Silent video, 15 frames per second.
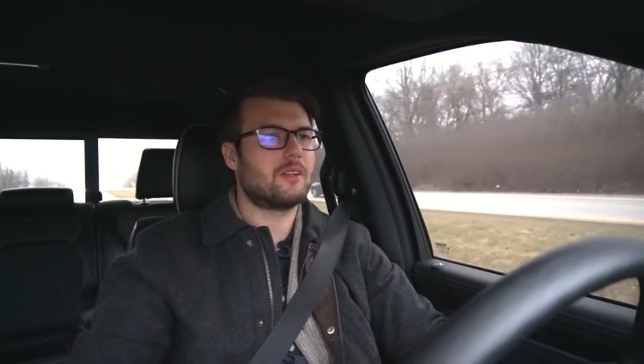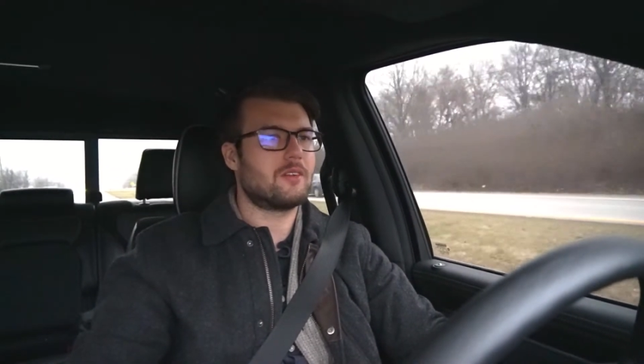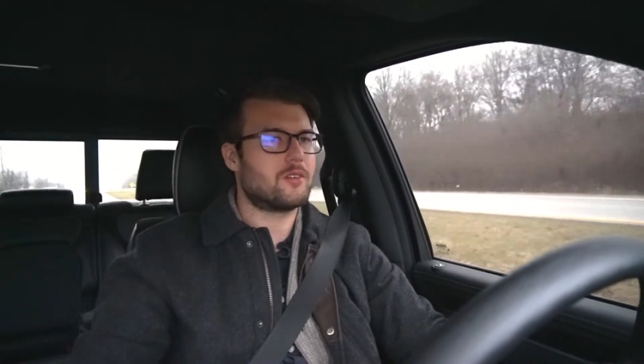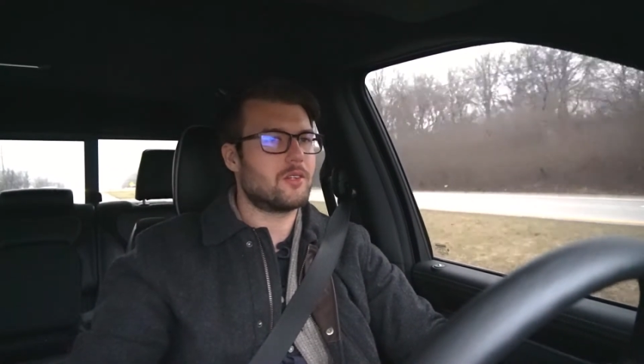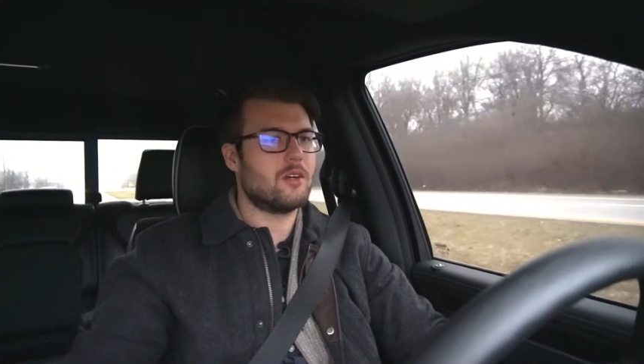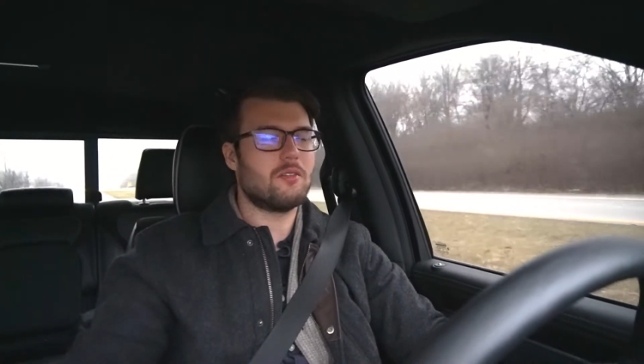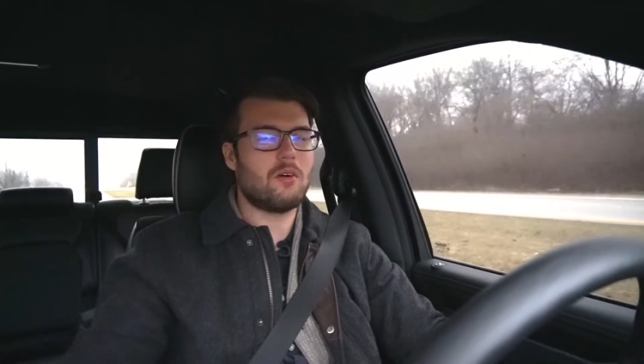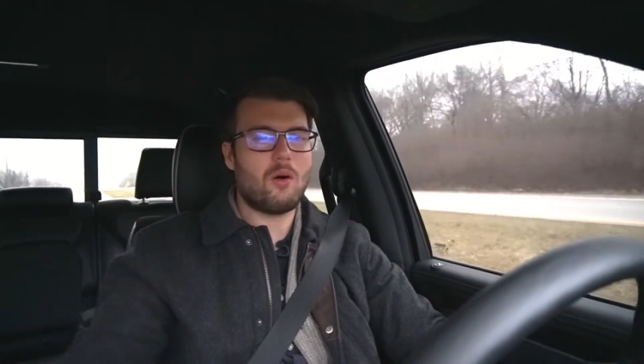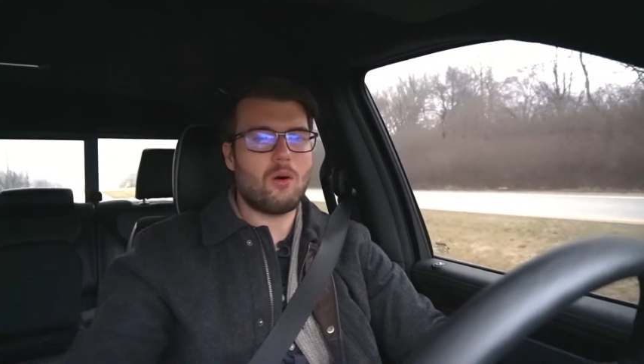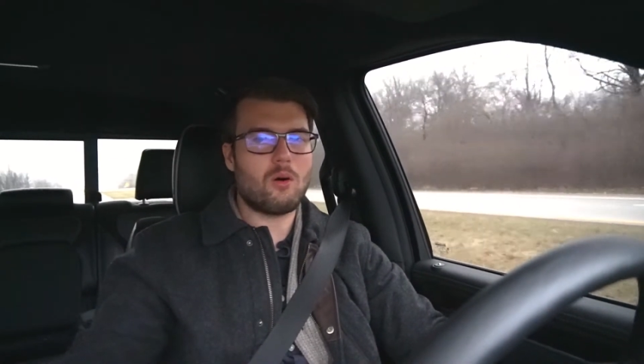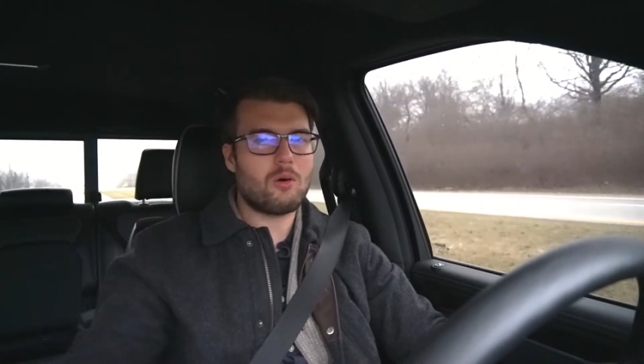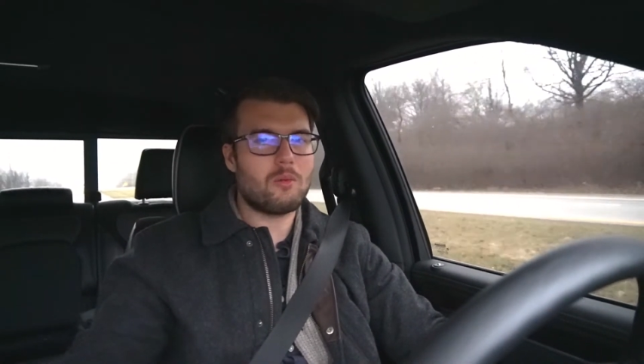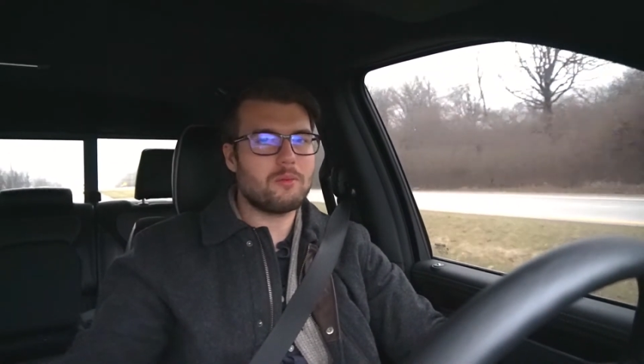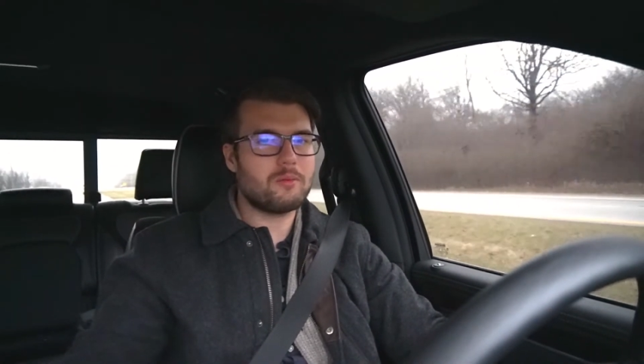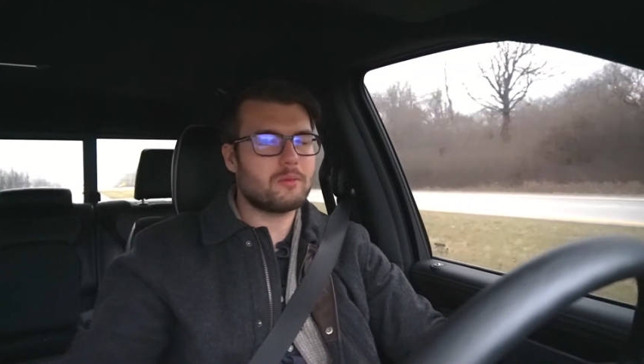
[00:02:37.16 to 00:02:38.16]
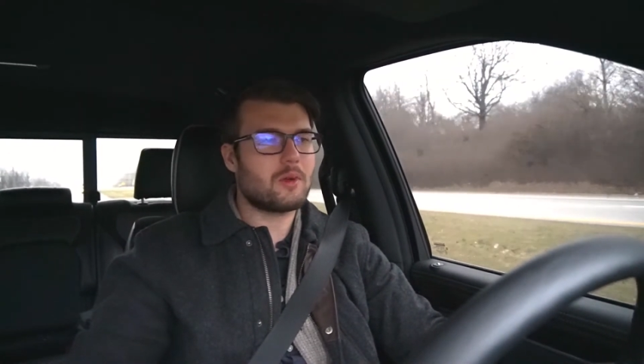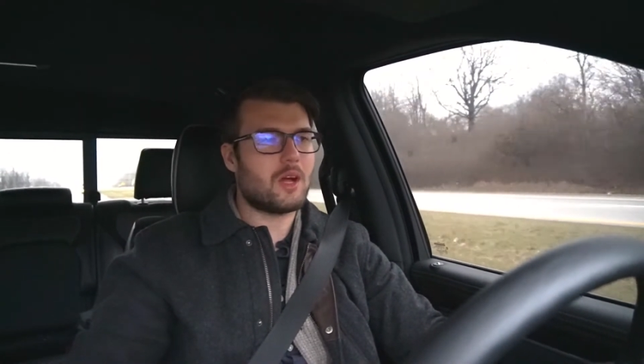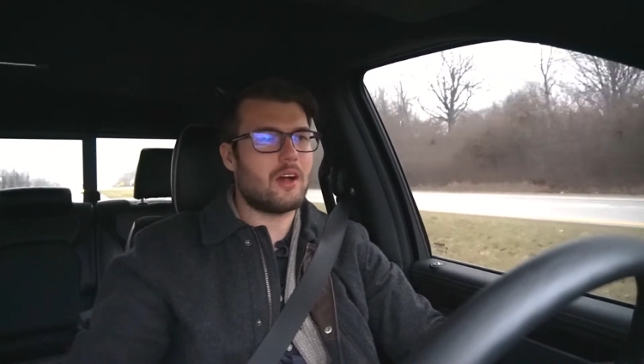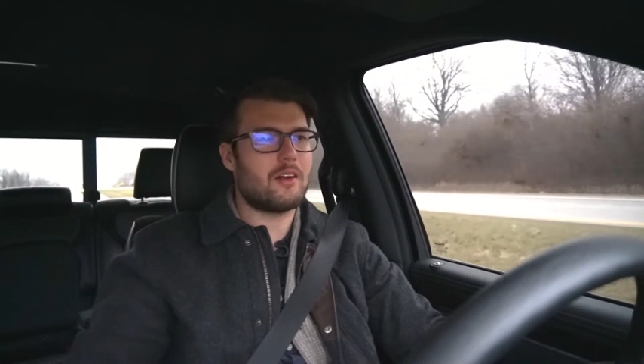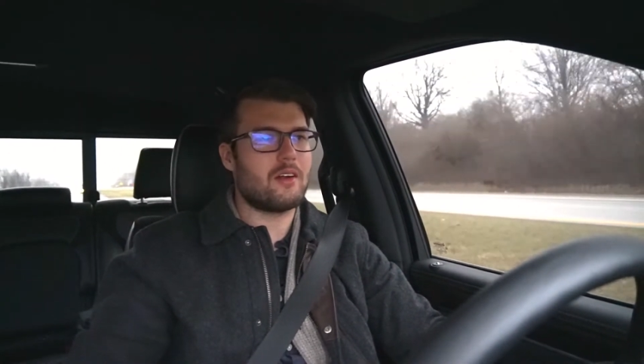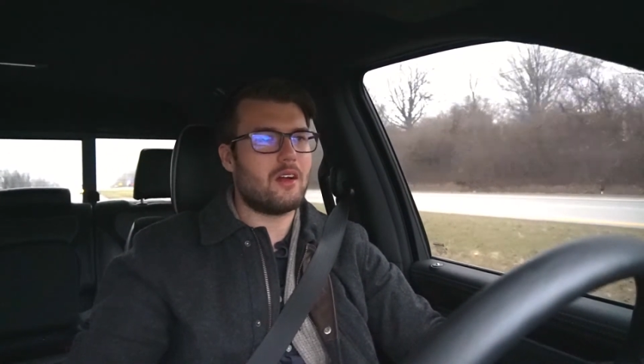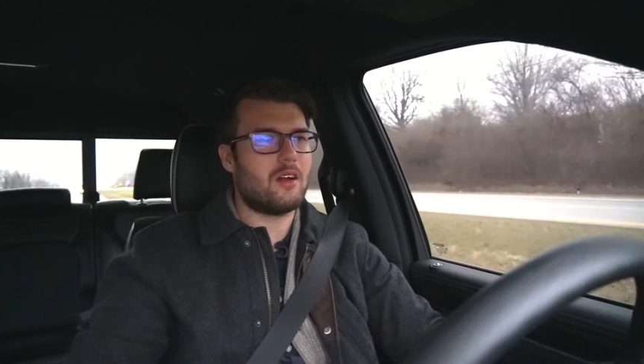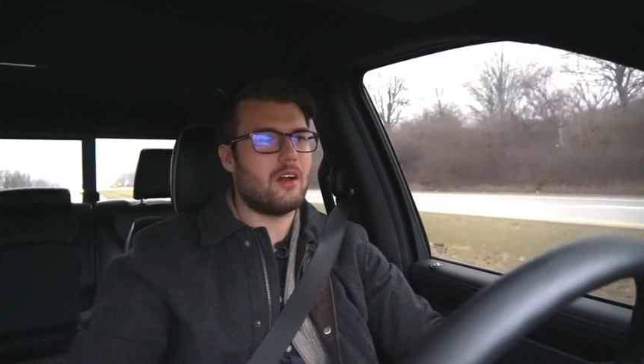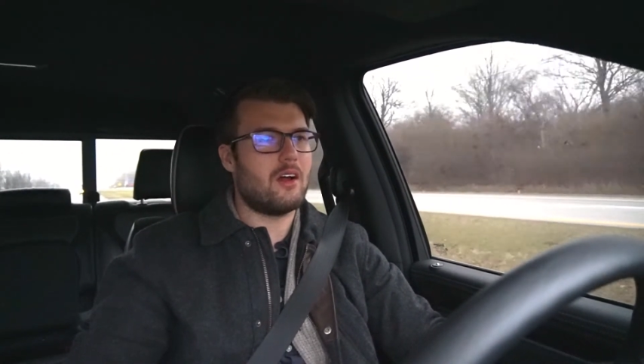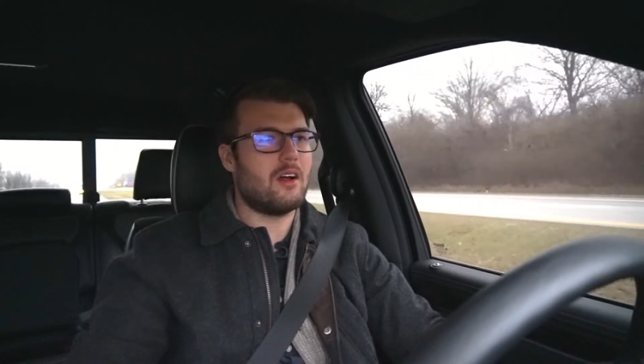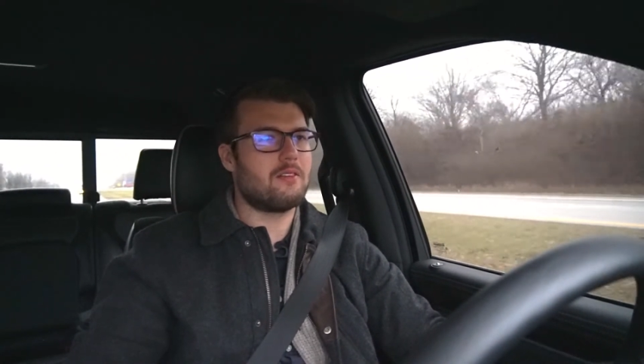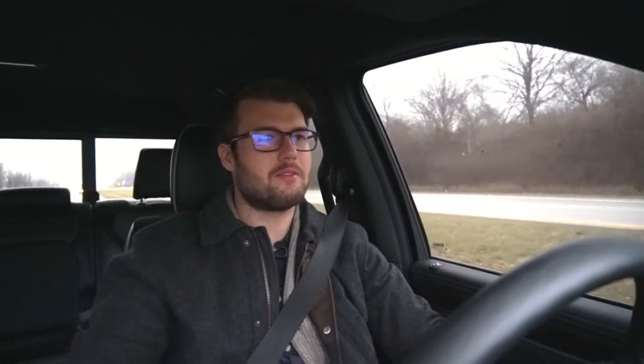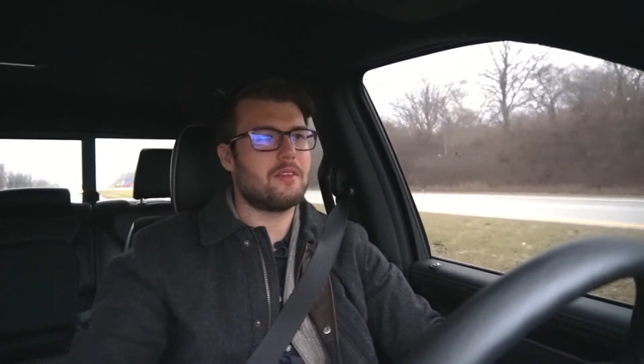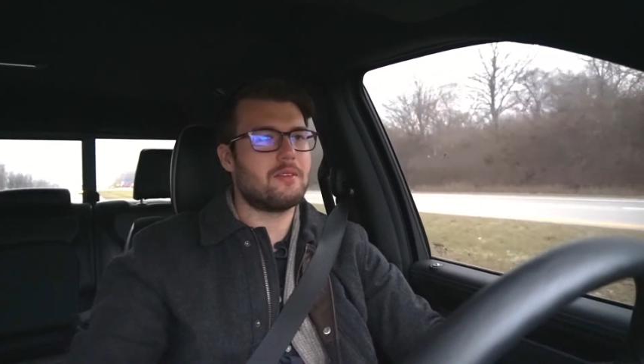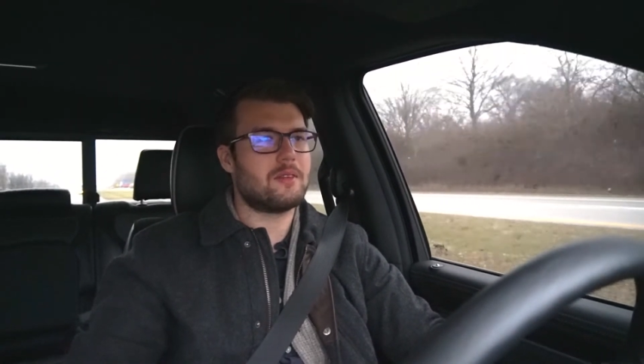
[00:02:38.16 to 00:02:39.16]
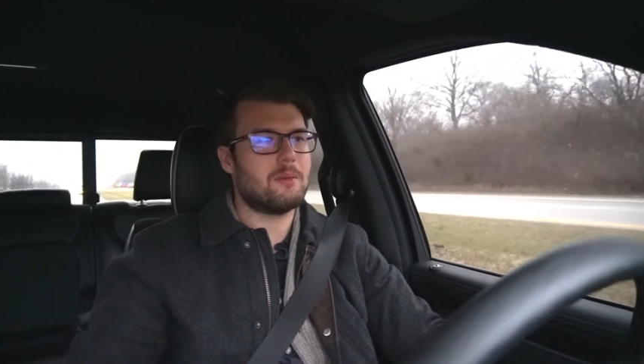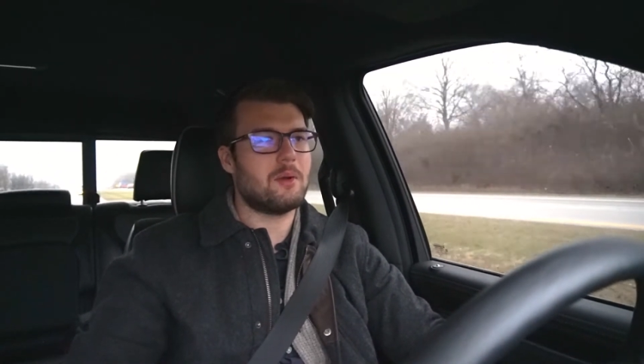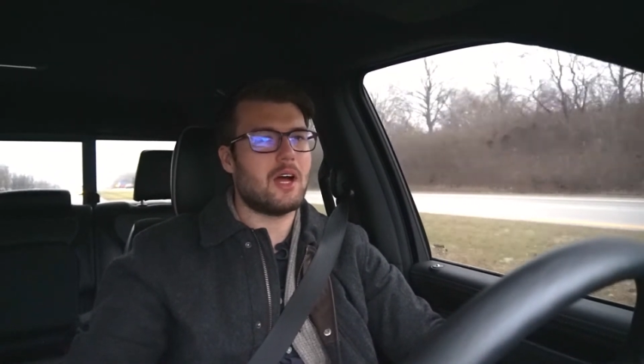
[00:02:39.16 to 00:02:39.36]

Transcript: drove home 50